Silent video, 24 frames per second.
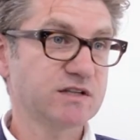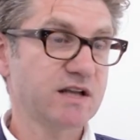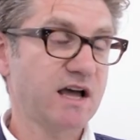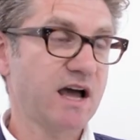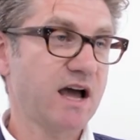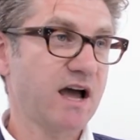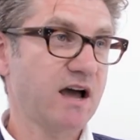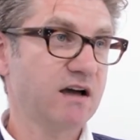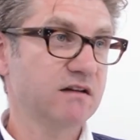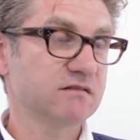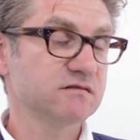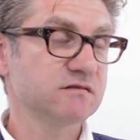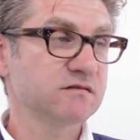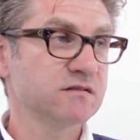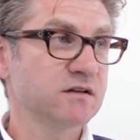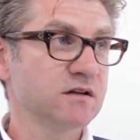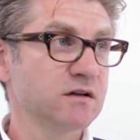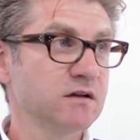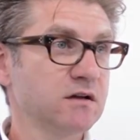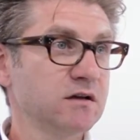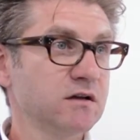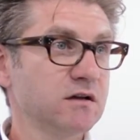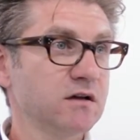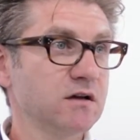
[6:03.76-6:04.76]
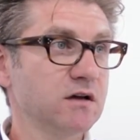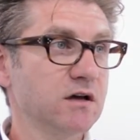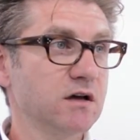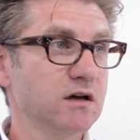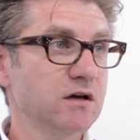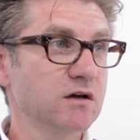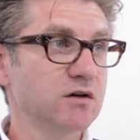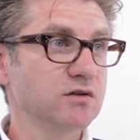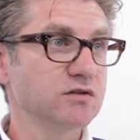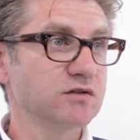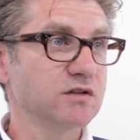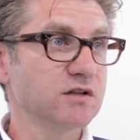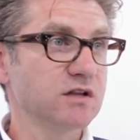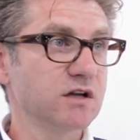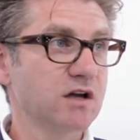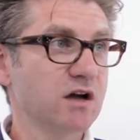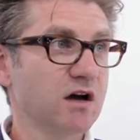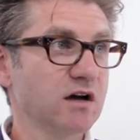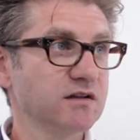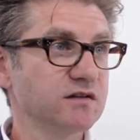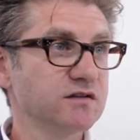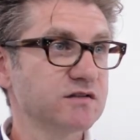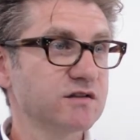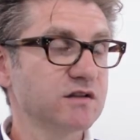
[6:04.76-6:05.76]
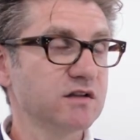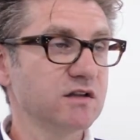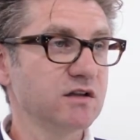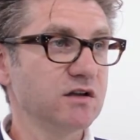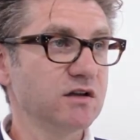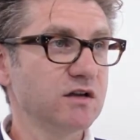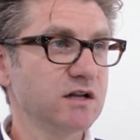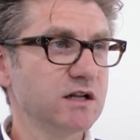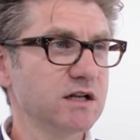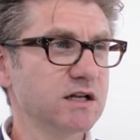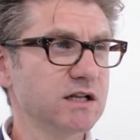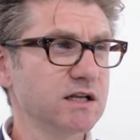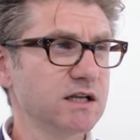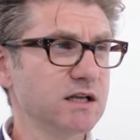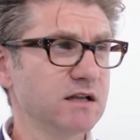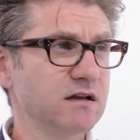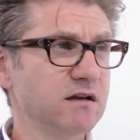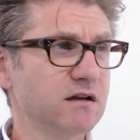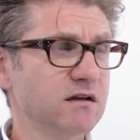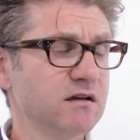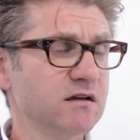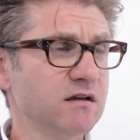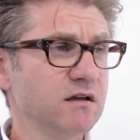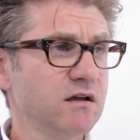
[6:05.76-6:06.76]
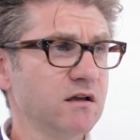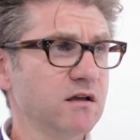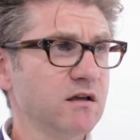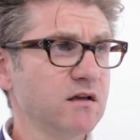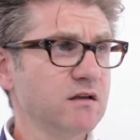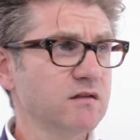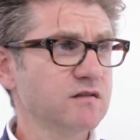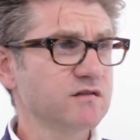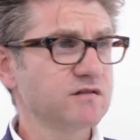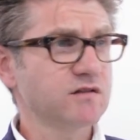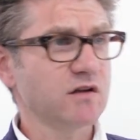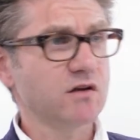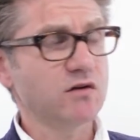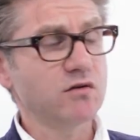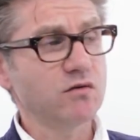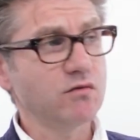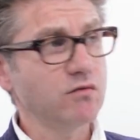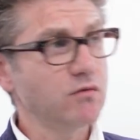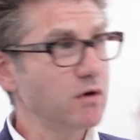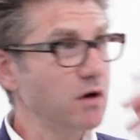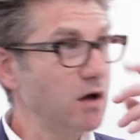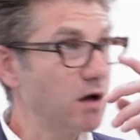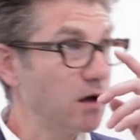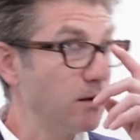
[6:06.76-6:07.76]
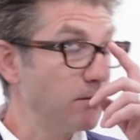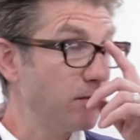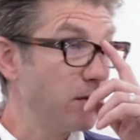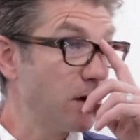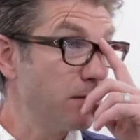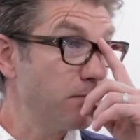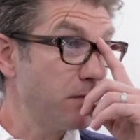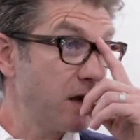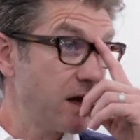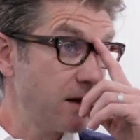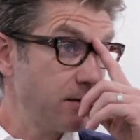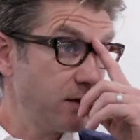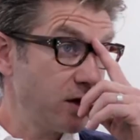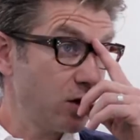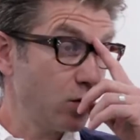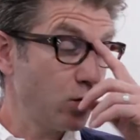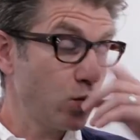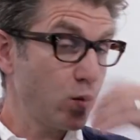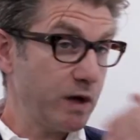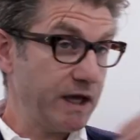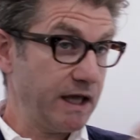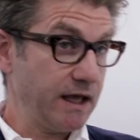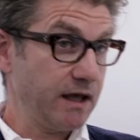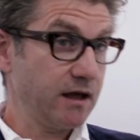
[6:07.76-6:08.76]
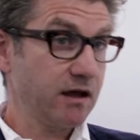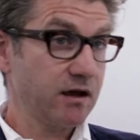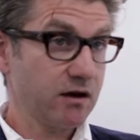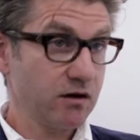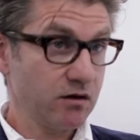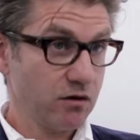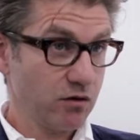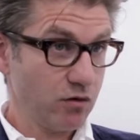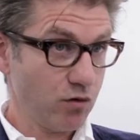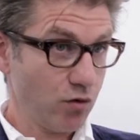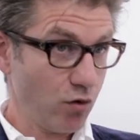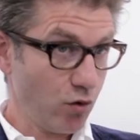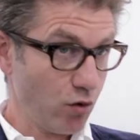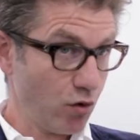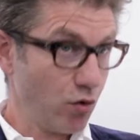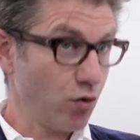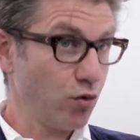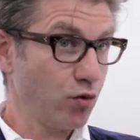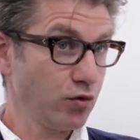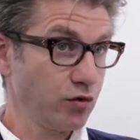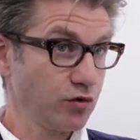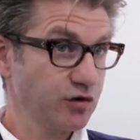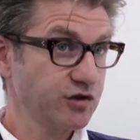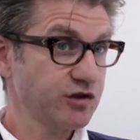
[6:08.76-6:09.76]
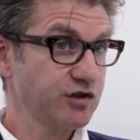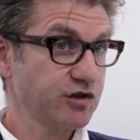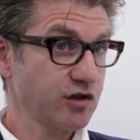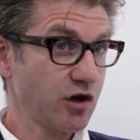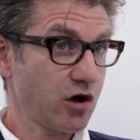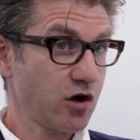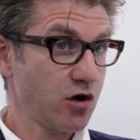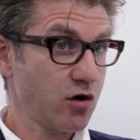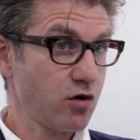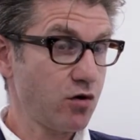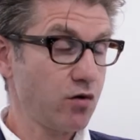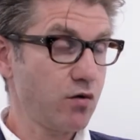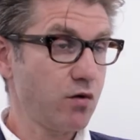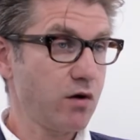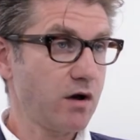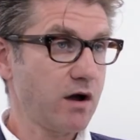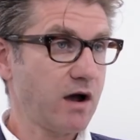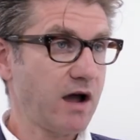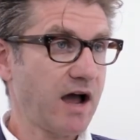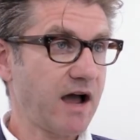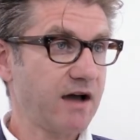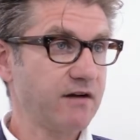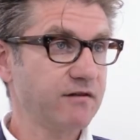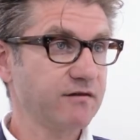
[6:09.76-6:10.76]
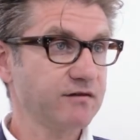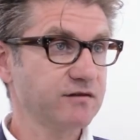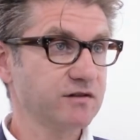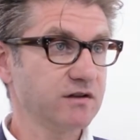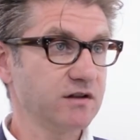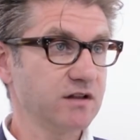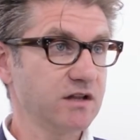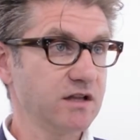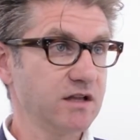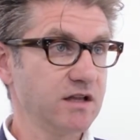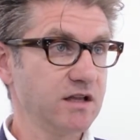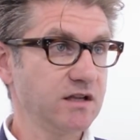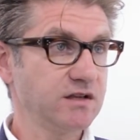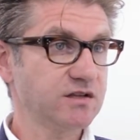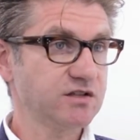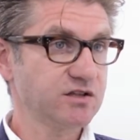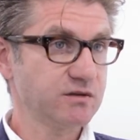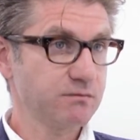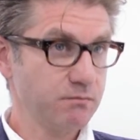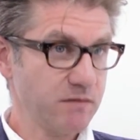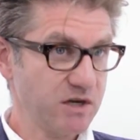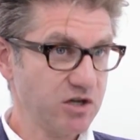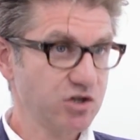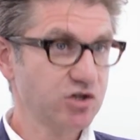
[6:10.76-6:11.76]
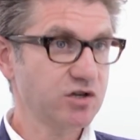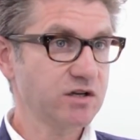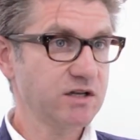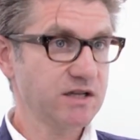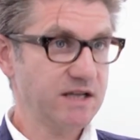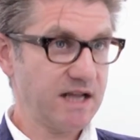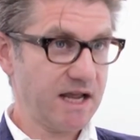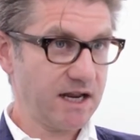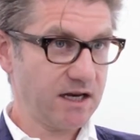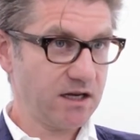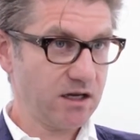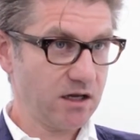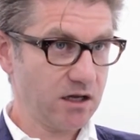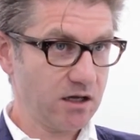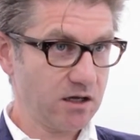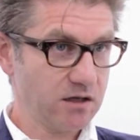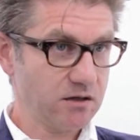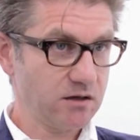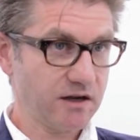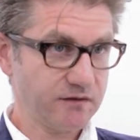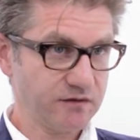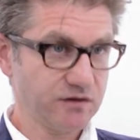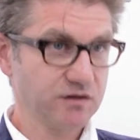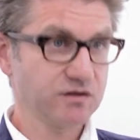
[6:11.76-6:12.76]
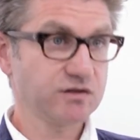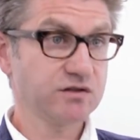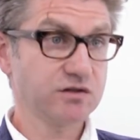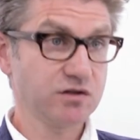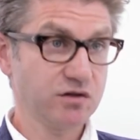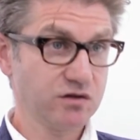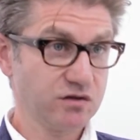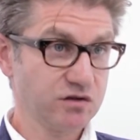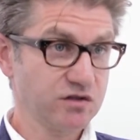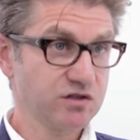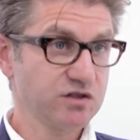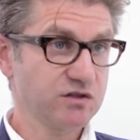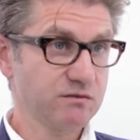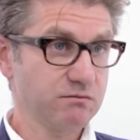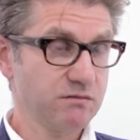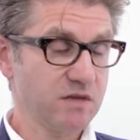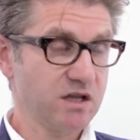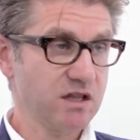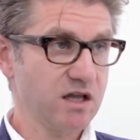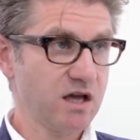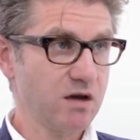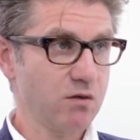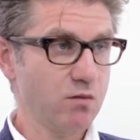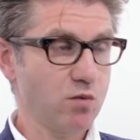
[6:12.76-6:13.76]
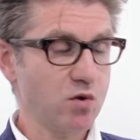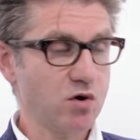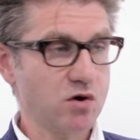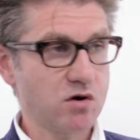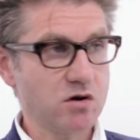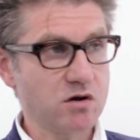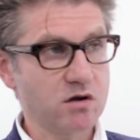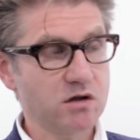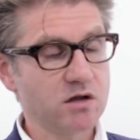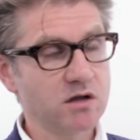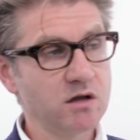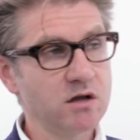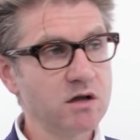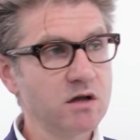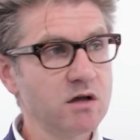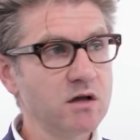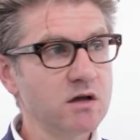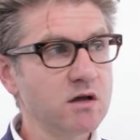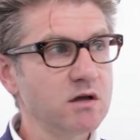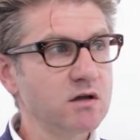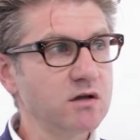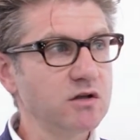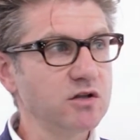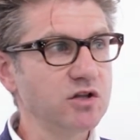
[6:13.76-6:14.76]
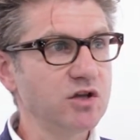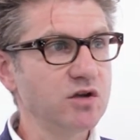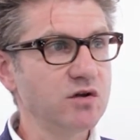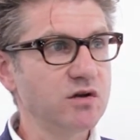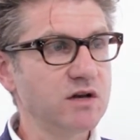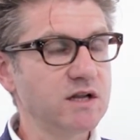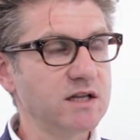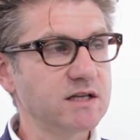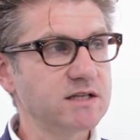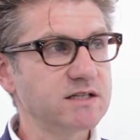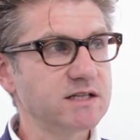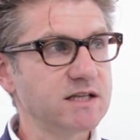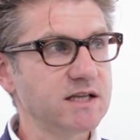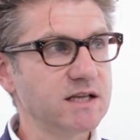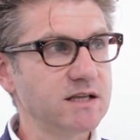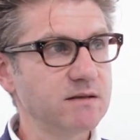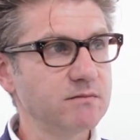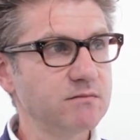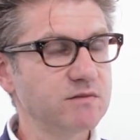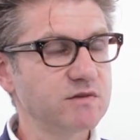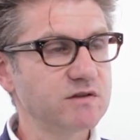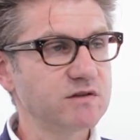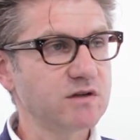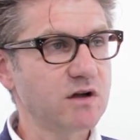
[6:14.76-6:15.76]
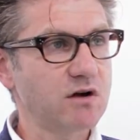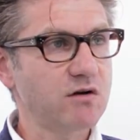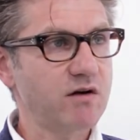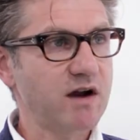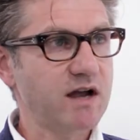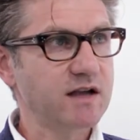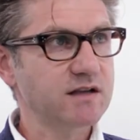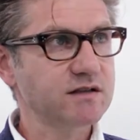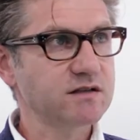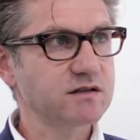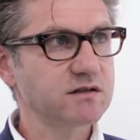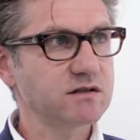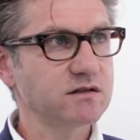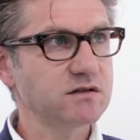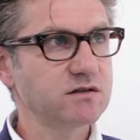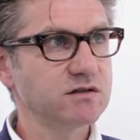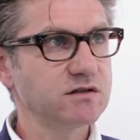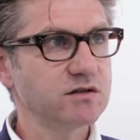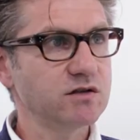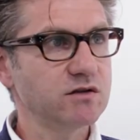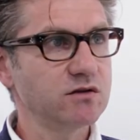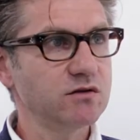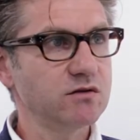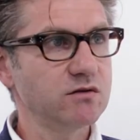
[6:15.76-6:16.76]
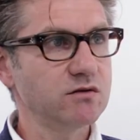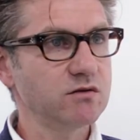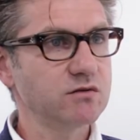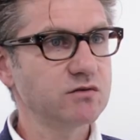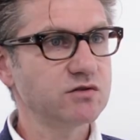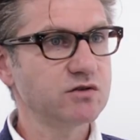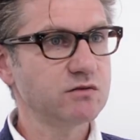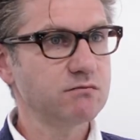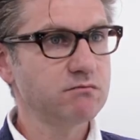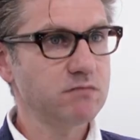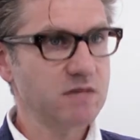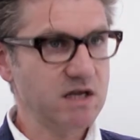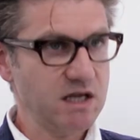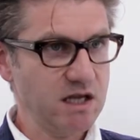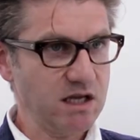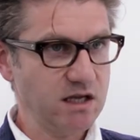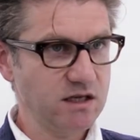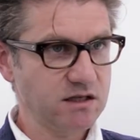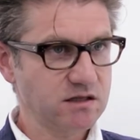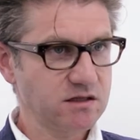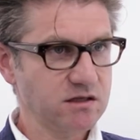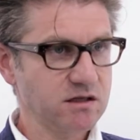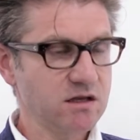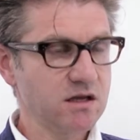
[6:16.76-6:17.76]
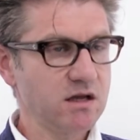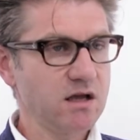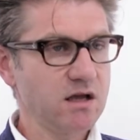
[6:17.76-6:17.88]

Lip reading: to have under the guidance of the unit leader. So maybe a week or so after the submission deadline, after students submit their work, unit teams are asked to meet